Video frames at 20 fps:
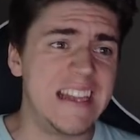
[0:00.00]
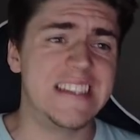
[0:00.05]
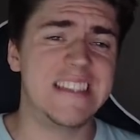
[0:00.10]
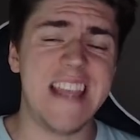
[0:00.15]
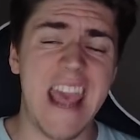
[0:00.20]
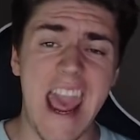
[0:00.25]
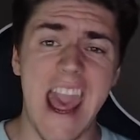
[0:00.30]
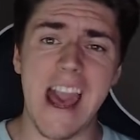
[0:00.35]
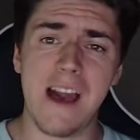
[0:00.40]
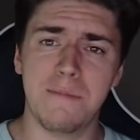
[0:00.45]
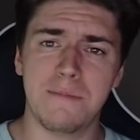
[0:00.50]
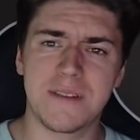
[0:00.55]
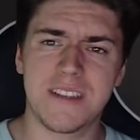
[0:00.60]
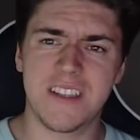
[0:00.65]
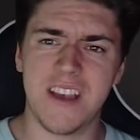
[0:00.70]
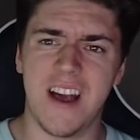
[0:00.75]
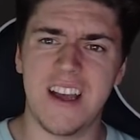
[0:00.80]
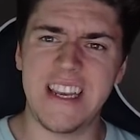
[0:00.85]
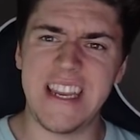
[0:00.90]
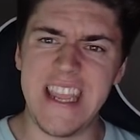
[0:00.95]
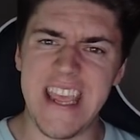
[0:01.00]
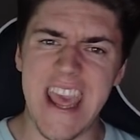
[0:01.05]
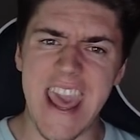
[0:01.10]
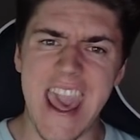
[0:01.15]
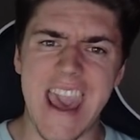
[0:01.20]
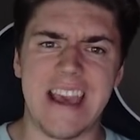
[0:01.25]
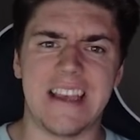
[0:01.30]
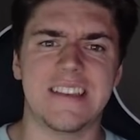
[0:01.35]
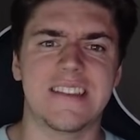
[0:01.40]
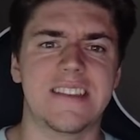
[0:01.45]
damn son,
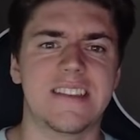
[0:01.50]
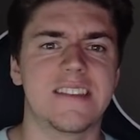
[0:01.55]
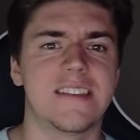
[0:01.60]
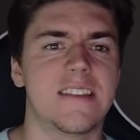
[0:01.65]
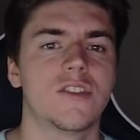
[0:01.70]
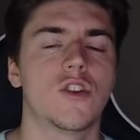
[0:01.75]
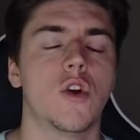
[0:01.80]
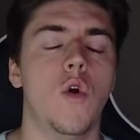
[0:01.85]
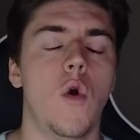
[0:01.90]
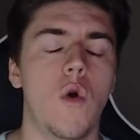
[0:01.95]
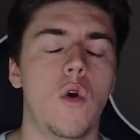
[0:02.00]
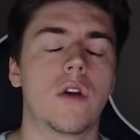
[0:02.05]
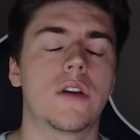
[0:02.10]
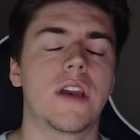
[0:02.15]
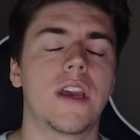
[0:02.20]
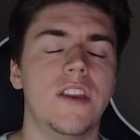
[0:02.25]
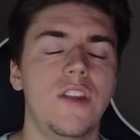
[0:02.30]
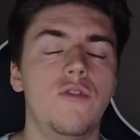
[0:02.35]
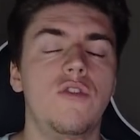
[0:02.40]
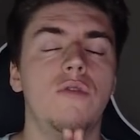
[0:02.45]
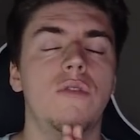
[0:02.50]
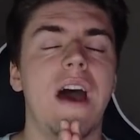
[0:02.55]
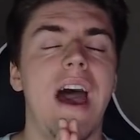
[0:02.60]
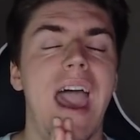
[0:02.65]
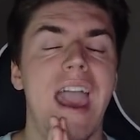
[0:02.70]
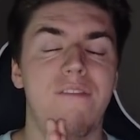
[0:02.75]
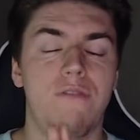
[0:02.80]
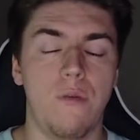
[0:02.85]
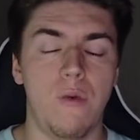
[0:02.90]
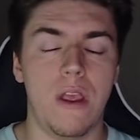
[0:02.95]
yes. So can you do
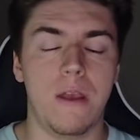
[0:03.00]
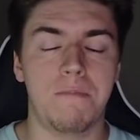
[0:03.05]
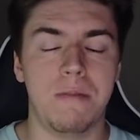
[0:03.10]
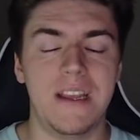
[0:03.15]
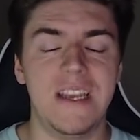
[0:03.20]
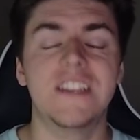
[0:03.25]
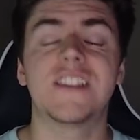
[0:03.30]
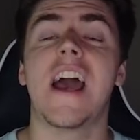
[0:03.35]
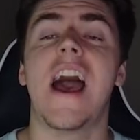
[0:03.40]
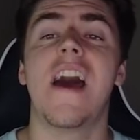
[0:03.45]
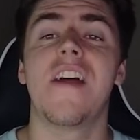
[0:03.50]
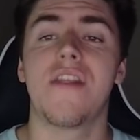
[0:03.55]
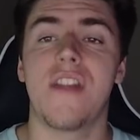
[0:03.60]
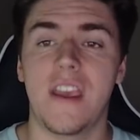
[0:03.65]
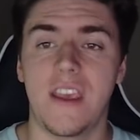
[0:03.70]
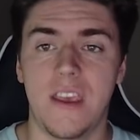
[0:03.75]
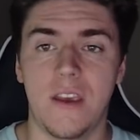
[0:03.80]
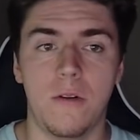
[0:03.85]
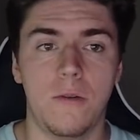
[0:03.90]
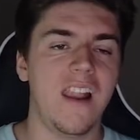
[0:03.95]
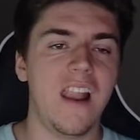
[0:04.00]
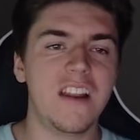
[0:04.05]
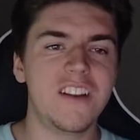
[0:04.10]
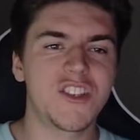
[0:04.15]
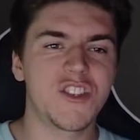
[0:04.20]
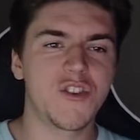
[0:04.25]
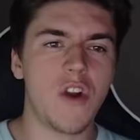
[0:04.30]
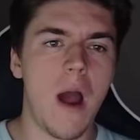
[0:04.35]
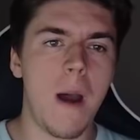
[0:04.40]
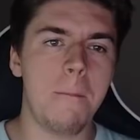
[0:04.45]
that every week, please, and thank you.
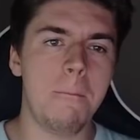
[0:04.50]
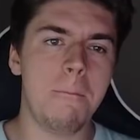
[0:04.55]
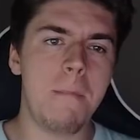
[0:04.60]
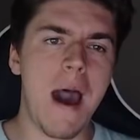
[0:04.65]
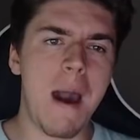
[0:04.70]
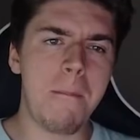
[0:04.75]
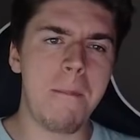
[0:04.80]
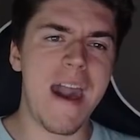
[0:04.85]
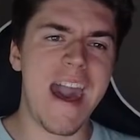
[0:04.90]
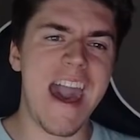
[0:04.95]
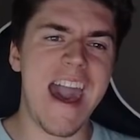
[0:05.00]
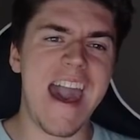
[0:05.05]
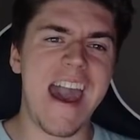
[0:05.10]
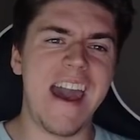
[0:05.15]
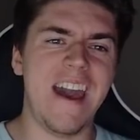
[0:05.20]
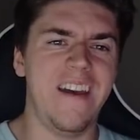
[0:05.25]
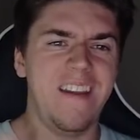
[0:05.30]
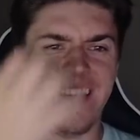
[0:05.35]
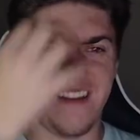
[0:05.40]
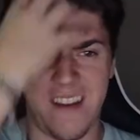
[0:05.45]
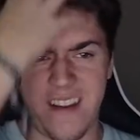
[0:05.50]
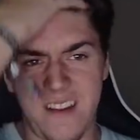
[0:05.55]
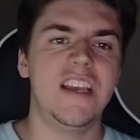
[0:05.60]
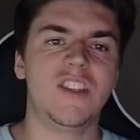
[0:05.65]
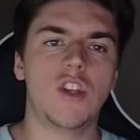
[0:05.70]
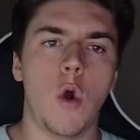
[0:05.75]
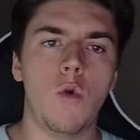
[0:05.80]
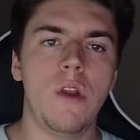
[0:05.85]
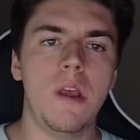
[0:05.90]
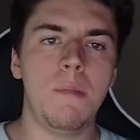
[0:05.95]
LUNDSTRAM, my man.
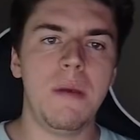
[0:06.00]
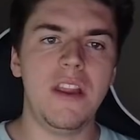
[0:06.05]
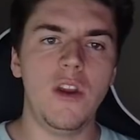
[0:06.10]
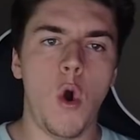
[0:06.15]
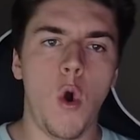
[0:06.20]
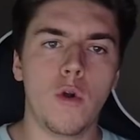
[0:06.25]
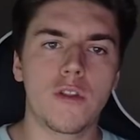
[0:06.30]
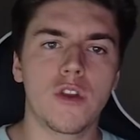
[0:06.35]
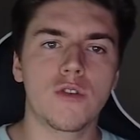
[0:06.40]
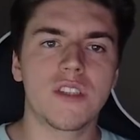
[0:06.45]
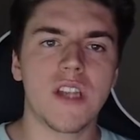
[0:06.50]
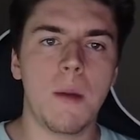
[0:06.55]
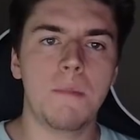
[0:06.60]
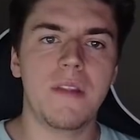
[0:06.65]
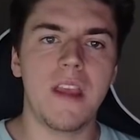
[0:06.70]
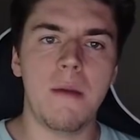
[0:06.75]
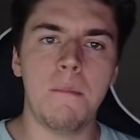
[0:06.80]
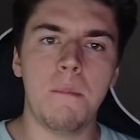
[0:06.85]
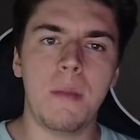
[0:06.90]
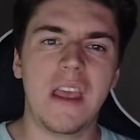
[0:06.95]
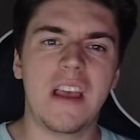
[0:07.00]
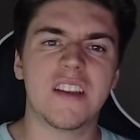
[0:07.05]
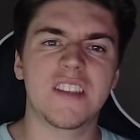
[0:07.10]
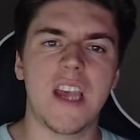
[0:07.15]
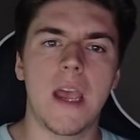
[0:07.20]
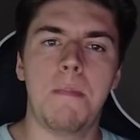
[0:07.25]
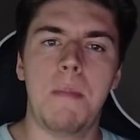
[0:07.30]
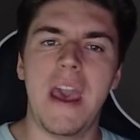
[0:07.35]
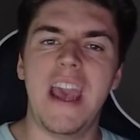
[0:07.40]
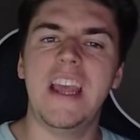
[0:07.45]
He's only been auto-subbed in because
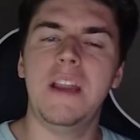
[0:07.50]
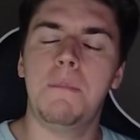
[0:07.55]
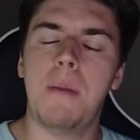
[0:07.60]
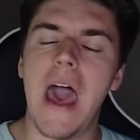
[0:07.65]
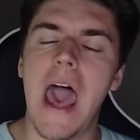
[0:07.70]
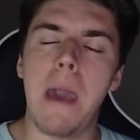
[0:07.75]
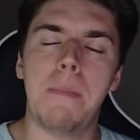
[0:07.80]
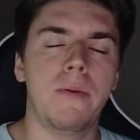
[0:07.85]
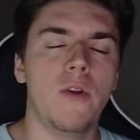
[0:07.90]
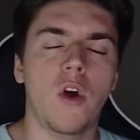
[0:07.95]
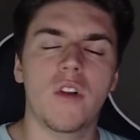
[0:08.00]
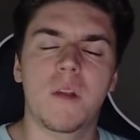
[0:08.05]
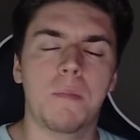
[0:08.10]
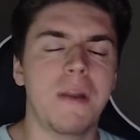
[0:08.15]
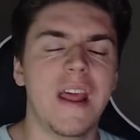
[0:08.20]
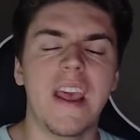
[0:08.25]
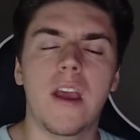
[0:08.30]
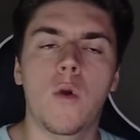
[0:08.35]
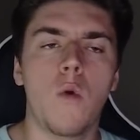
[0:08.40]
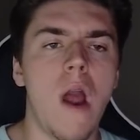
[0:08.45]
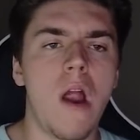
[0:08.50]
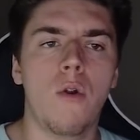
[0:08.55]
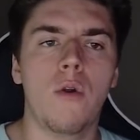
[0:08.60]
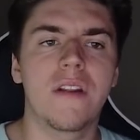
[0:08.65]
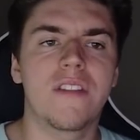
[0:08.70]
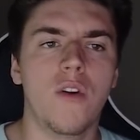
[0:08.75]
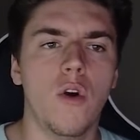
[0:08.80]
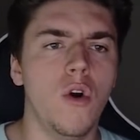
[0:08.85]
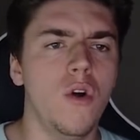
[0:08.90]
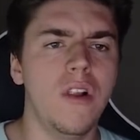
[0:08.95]
I paid Pep not to play Aguero
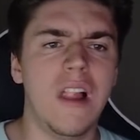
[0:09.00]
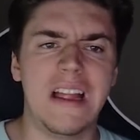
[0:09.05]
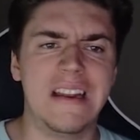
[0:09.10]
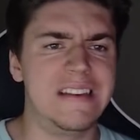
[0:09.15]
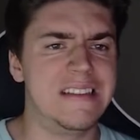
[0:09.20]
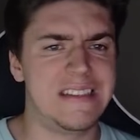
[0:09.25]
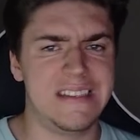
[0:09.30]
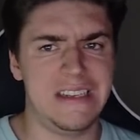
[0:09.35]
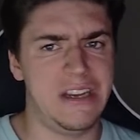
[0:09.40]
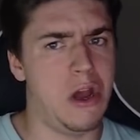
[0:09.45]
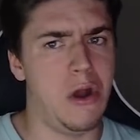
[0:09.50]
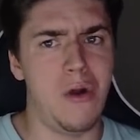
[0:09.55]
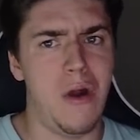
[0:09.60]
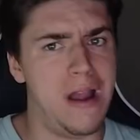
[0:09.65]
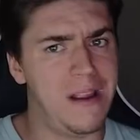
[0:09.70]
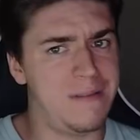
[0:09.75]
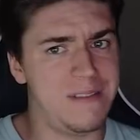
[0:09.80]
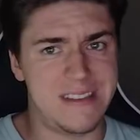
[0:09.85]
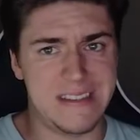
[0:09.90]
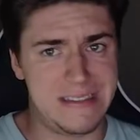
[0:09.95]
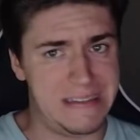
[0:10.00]
at all, and you know, I